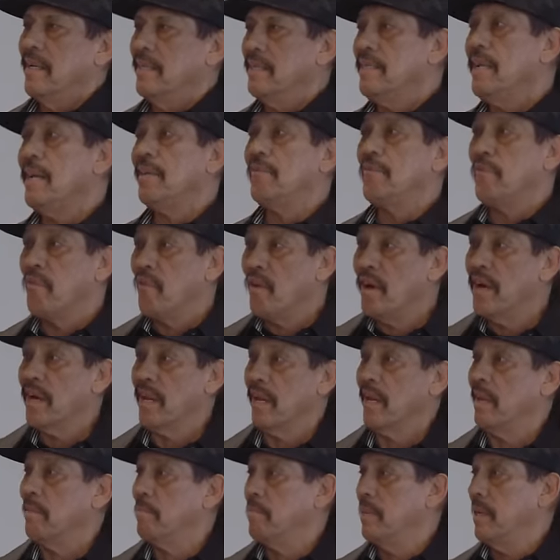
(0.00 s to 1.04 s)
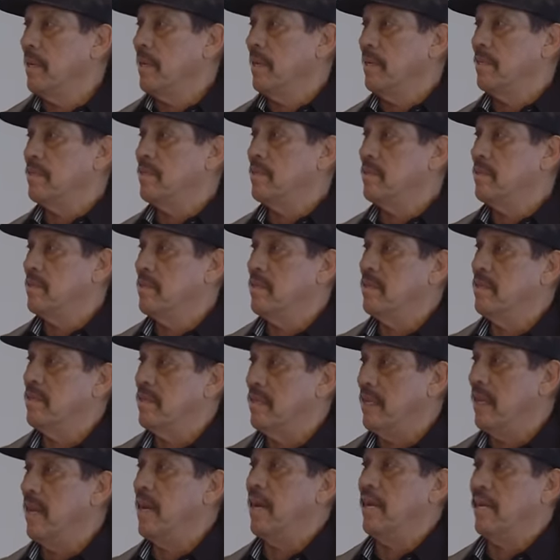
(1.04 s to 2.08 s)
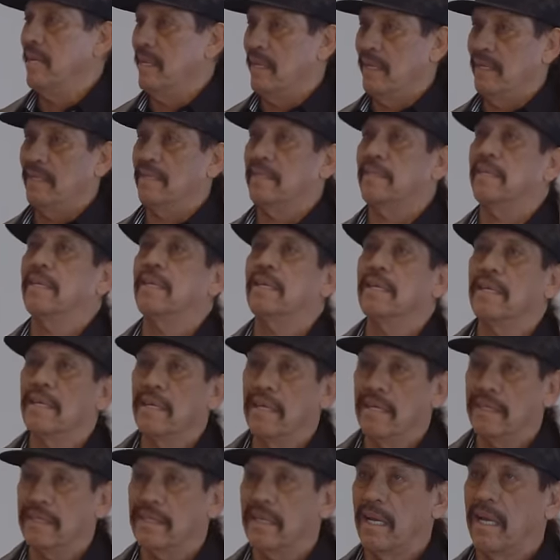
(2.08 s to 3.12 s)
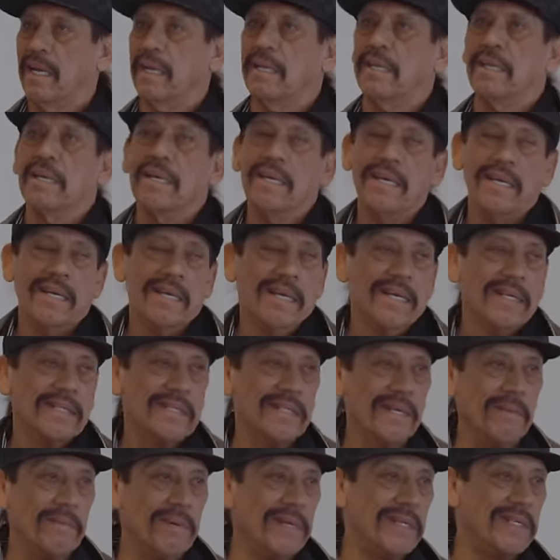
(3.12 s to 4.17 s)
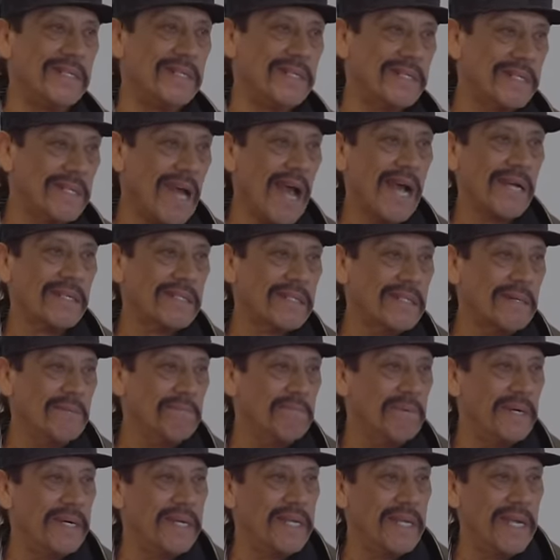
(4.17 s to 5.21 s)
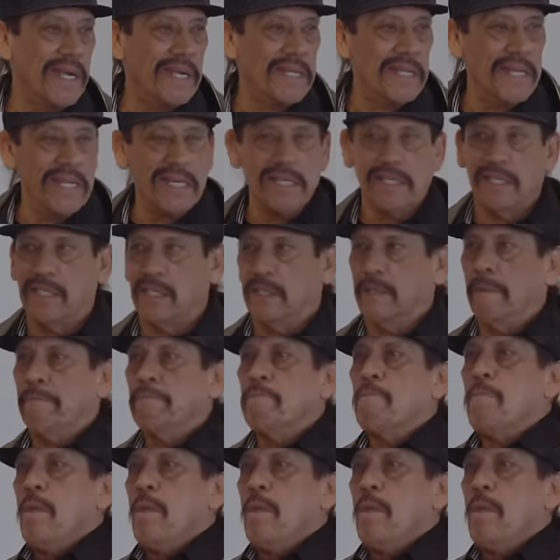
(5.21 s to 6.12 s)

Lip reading: It's not funny, but it's, yeah, it is. It's like somebody socks somebody, and then it's just